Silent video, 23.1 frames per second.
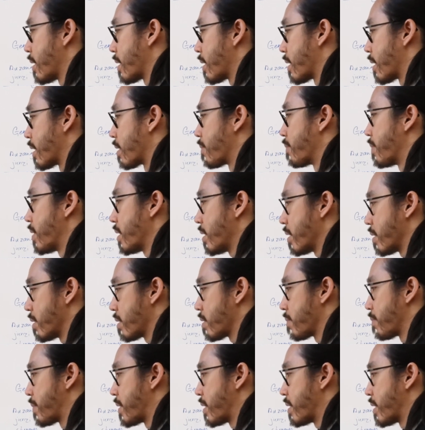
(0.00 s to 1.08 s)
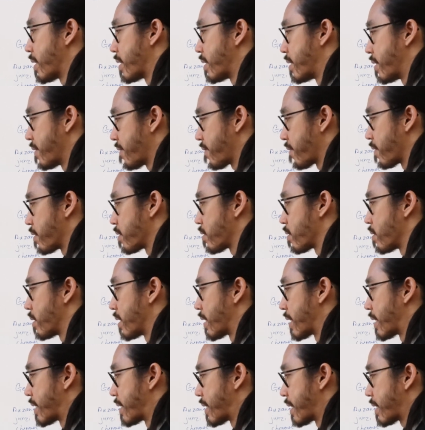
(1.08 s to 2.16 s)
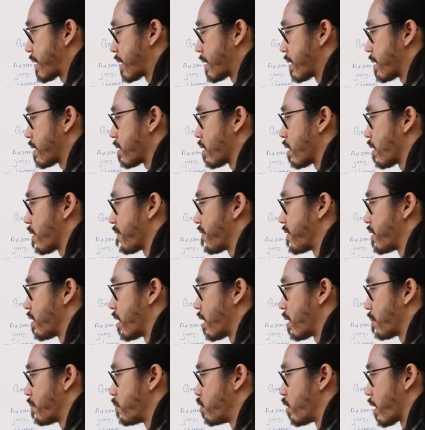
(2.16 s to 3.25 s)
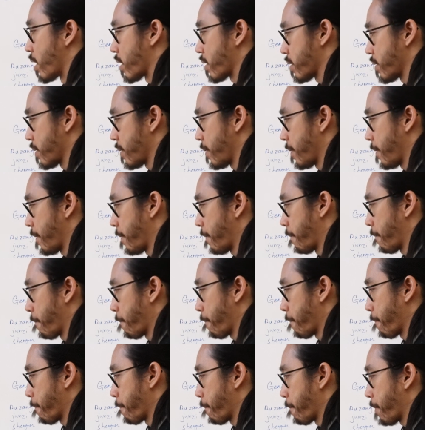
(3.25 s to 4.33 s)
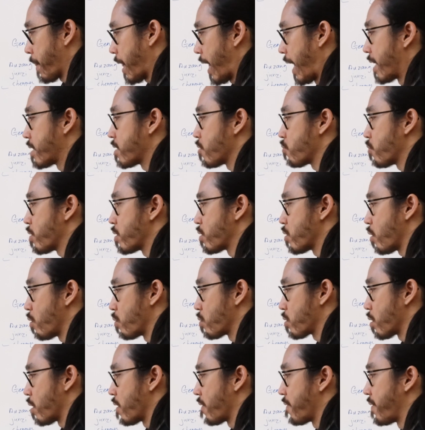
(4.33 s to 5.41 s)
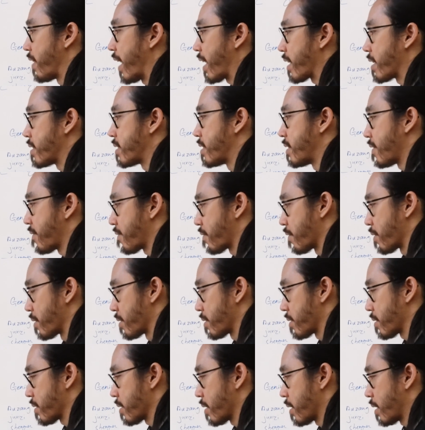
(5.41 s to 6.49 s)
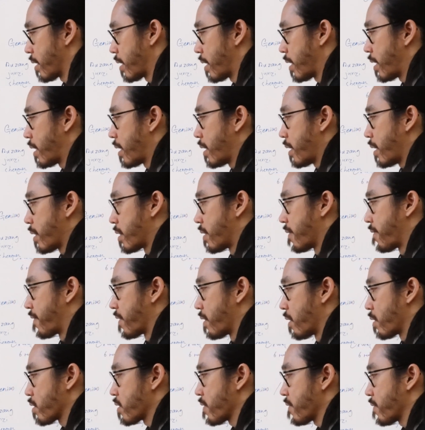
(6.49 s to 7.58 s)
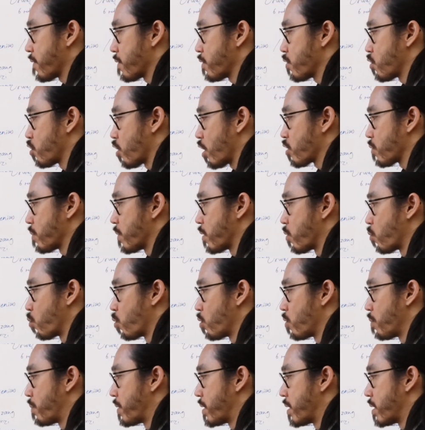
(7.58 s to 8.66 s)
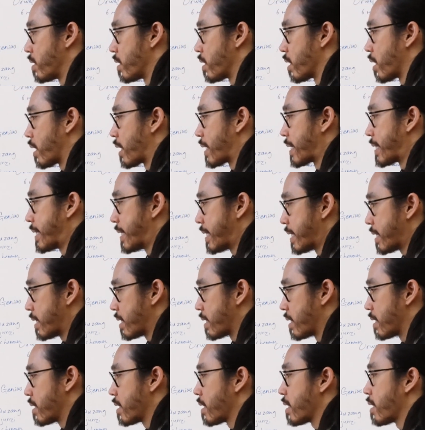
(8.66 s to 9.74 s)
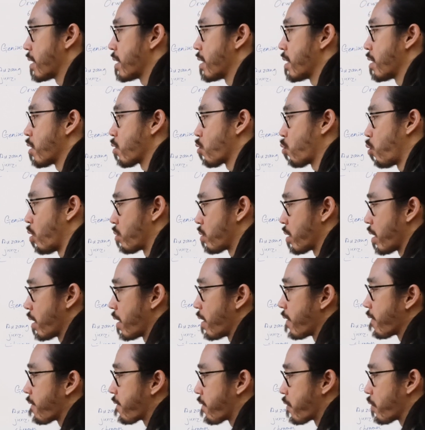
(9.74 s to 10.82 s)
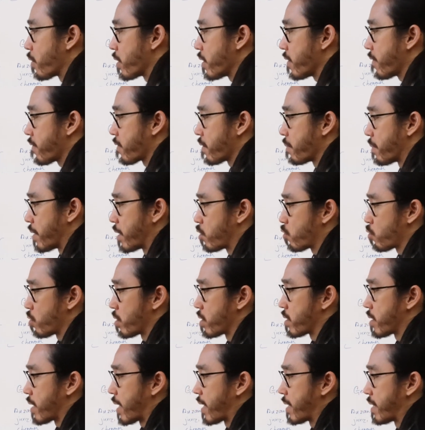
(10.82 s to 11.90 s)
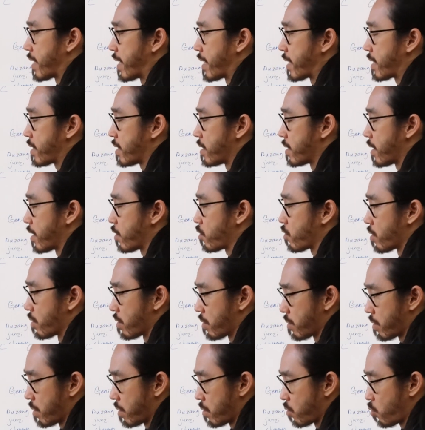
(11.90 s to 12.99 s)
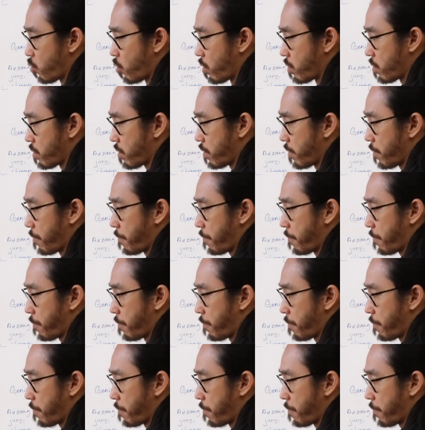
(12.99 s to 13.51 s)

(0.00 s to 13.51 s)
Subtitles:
It means being indifferent to the existence of the object. As a result of that indifference, the philosopher's judgment will be ideally, quote, free from interest and inclinations, end quote.